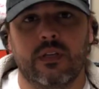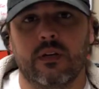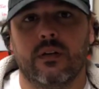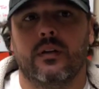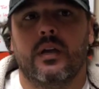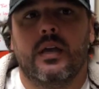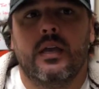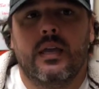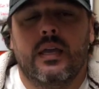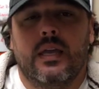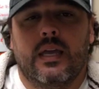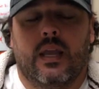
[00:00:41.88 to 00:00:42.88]
year.
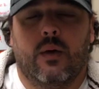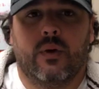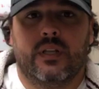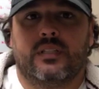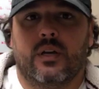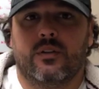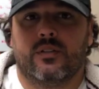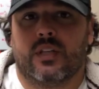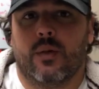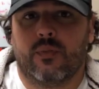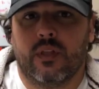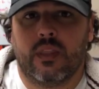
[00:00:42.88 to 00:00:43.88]
And I want to tell you
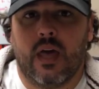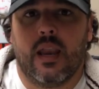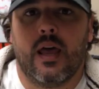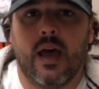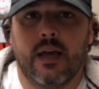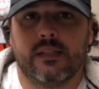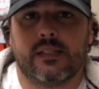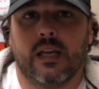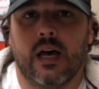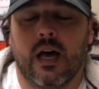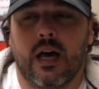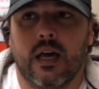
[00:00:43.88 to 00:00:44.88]
something that has
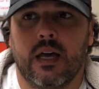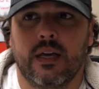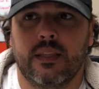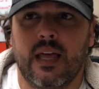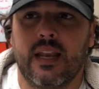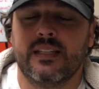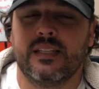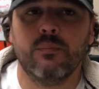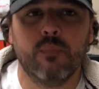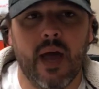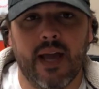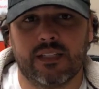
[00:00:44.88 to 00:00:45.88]

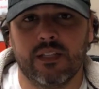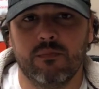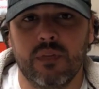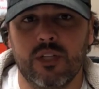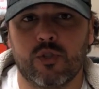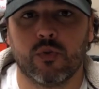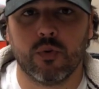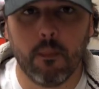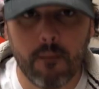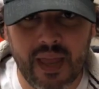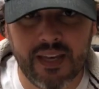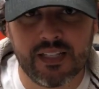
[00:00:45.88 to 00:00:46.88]
impacted me
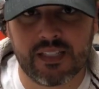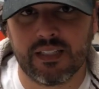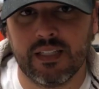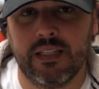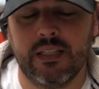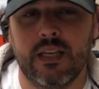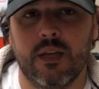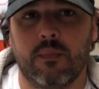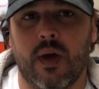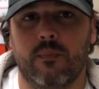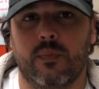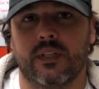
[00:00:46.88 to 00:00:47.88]
tremendously in
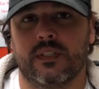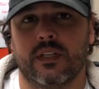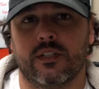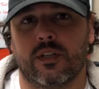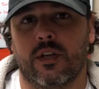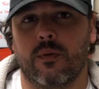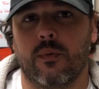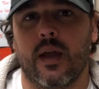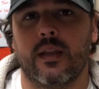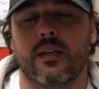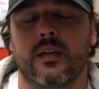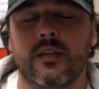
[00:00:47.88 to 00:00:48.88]
my business. Are you
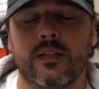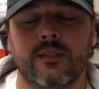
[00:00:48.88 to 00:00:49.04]
ready?